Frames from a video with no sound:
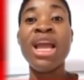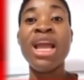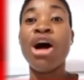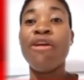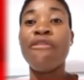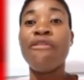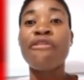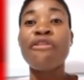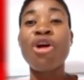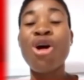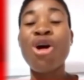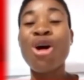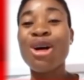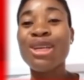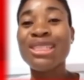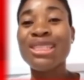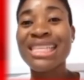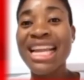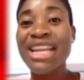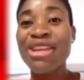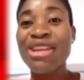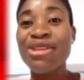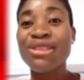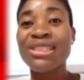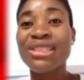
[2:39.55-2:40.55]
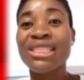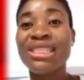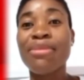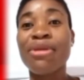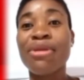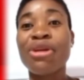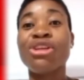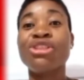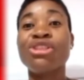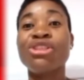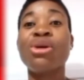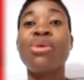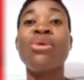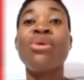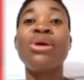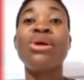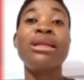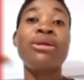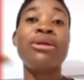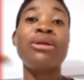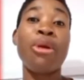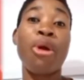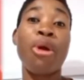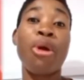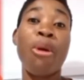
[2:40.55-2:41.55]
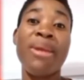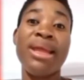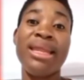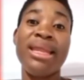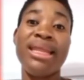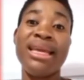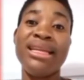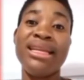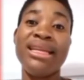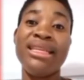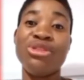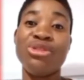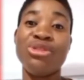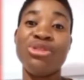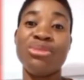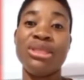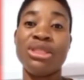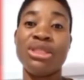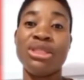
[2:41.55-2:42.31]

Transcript: Of course, I used it because somebody recommended it to me.